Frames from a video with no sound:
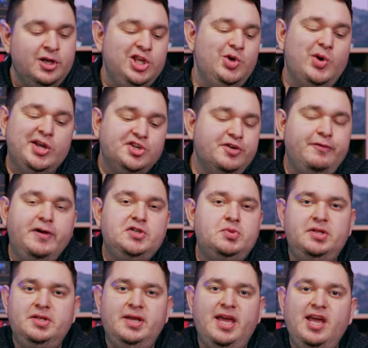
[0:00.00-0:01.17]
You interface with
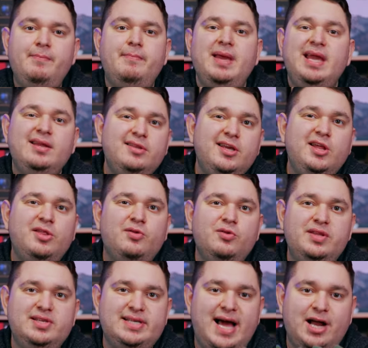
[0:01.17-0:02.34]
the game mainly through
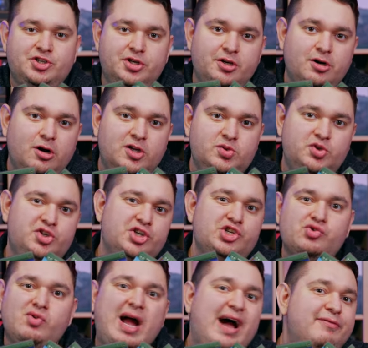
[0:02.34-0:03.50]
these action cards, which you're
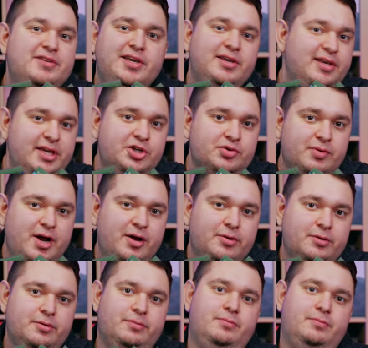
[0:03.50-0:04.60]
drafting each round.